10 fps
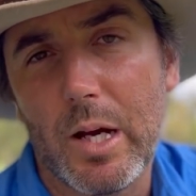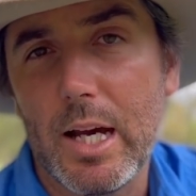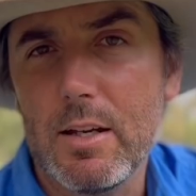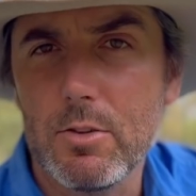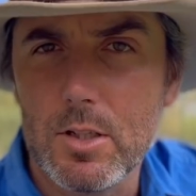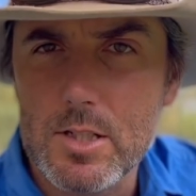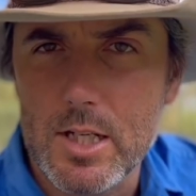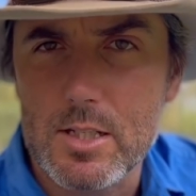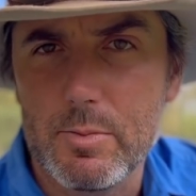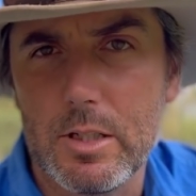behavioural
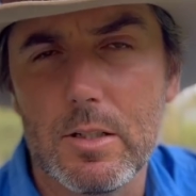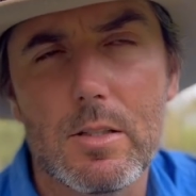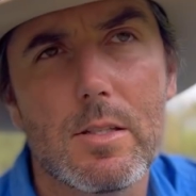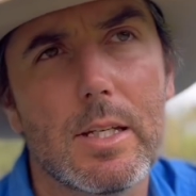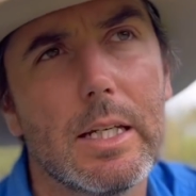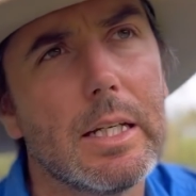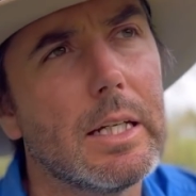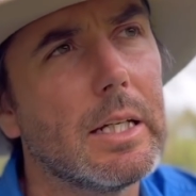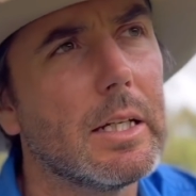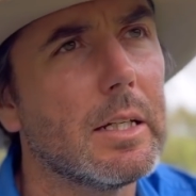assessments
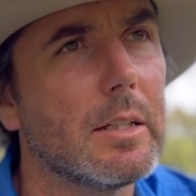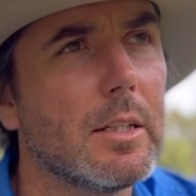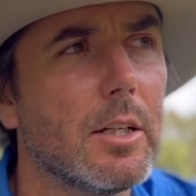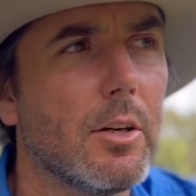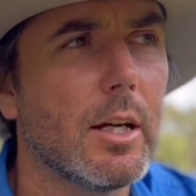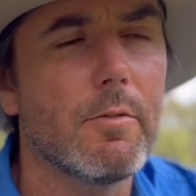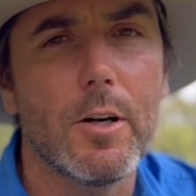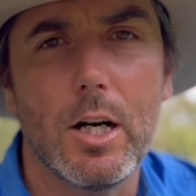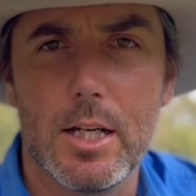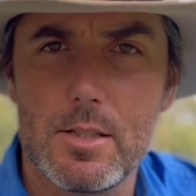and
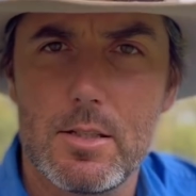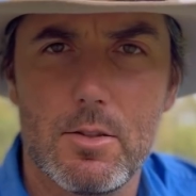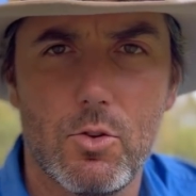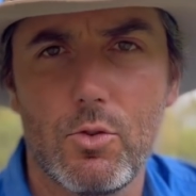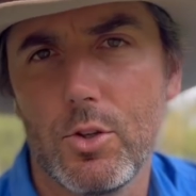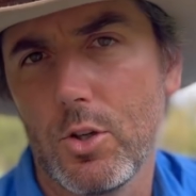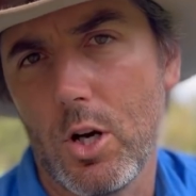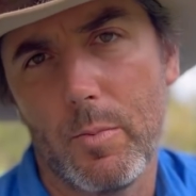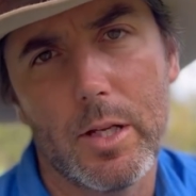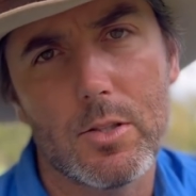advice through
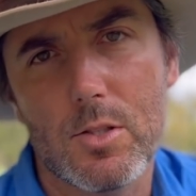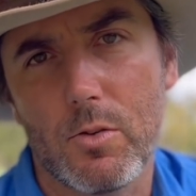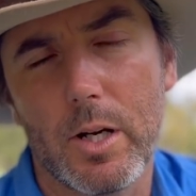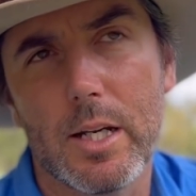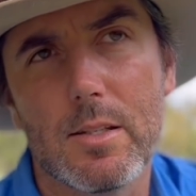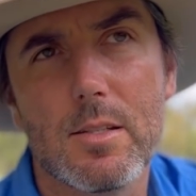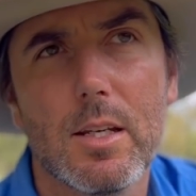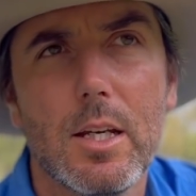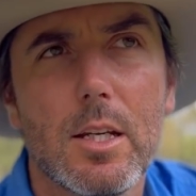comments threads